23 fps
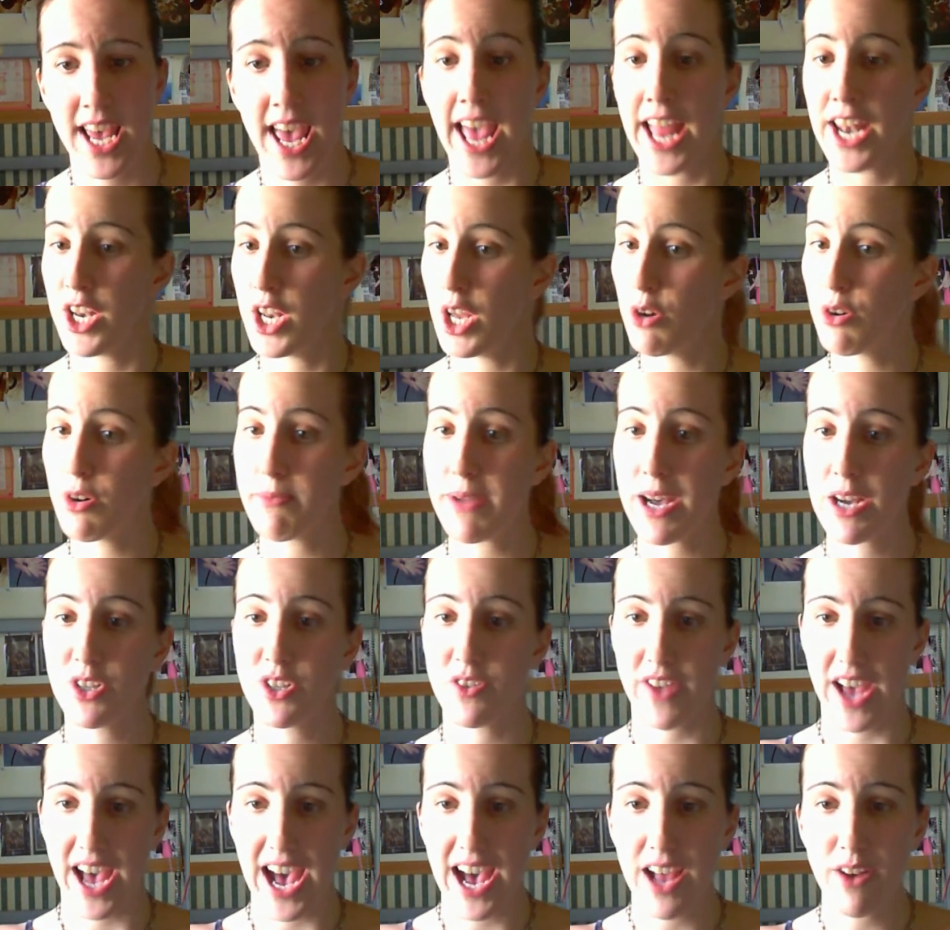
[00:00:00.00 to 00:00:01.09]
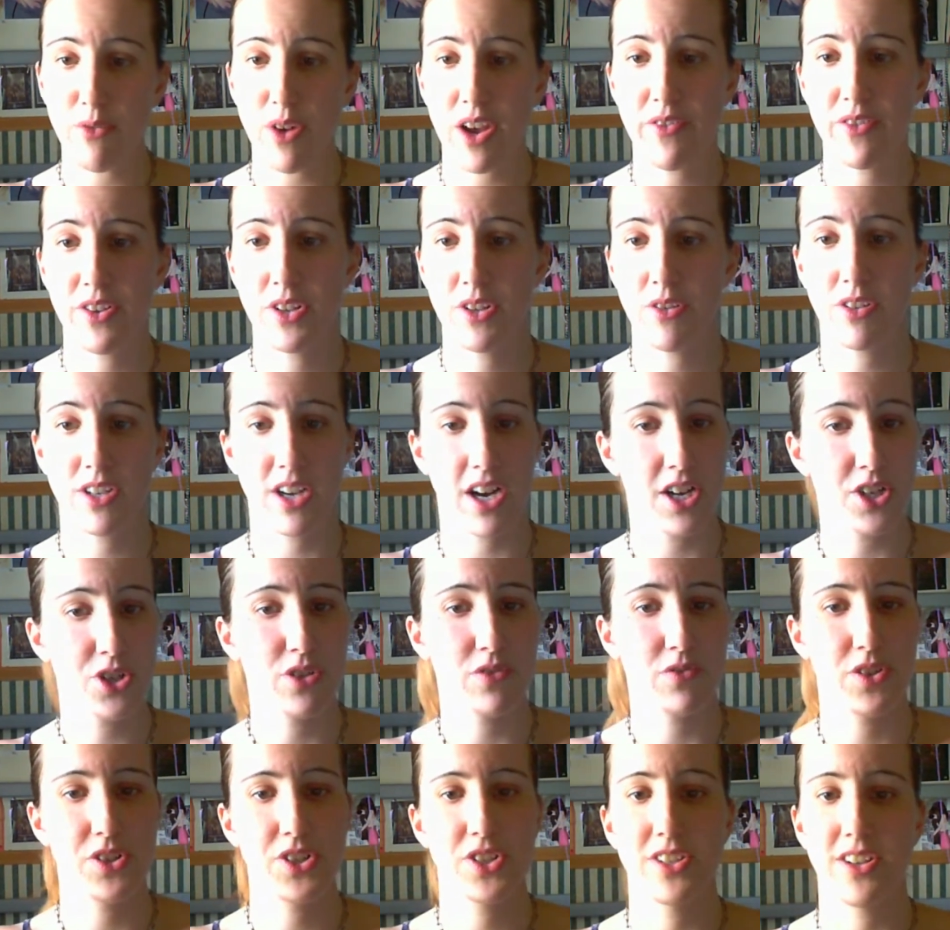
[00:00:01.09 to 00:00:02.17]
and no amount of ad revenue
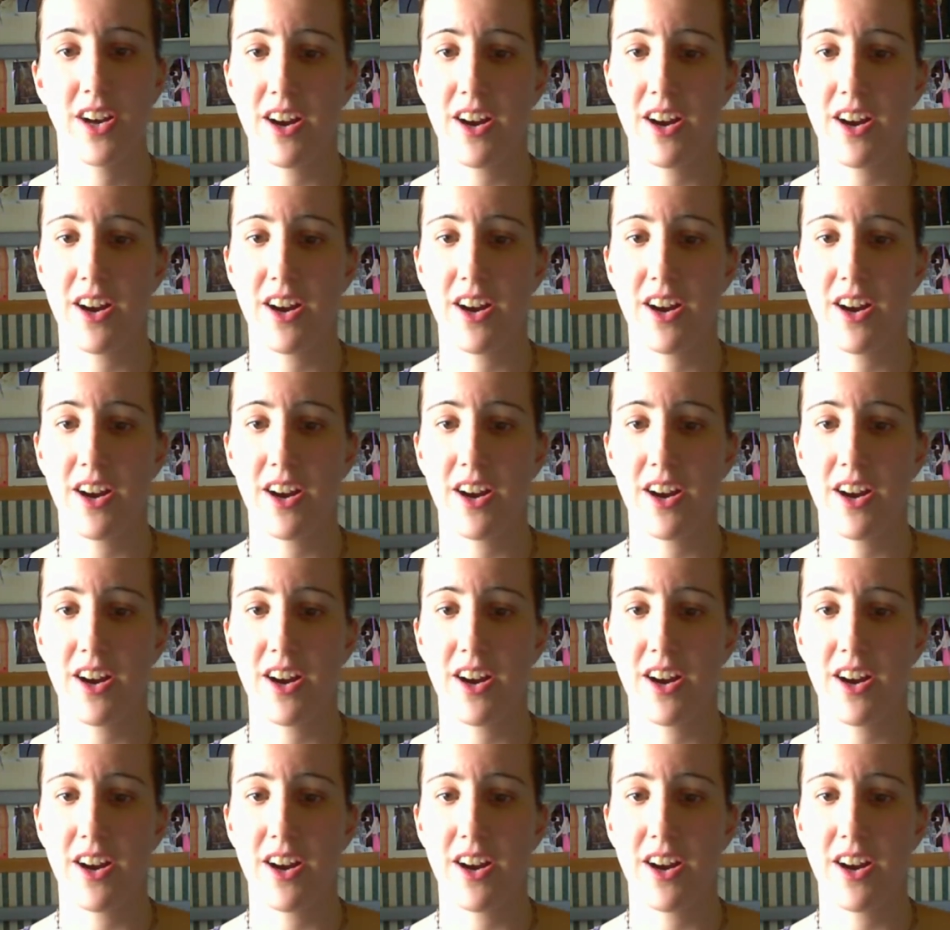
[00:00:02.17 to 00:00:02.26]
controversial